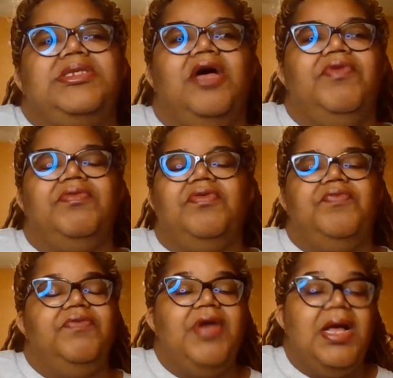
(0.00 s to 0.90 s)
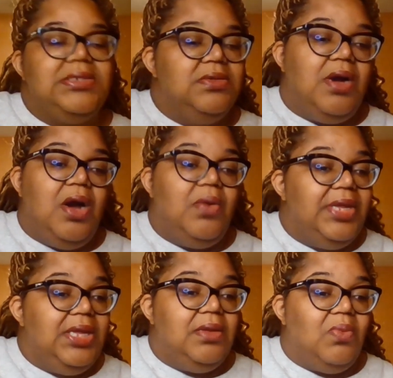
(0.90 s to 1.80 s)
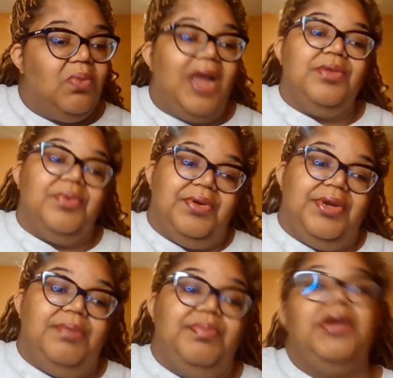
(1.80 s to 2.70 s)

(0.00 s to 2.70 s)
If y'all still gonna eat, why you worried? But okay.